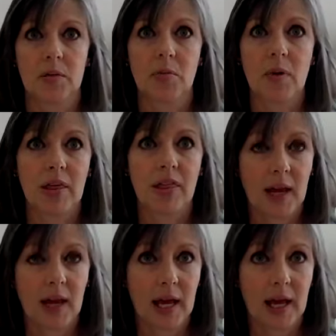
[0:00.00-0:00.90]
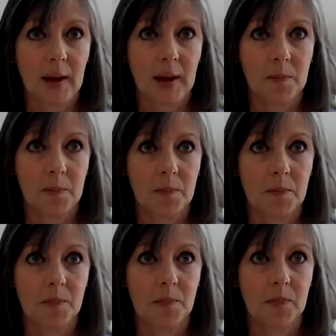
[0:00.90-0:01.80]
my thinking
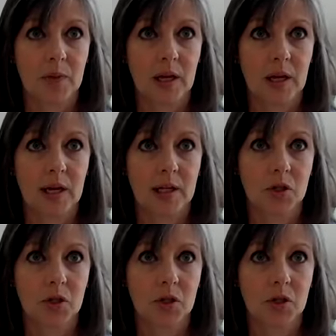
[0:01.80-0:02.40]
and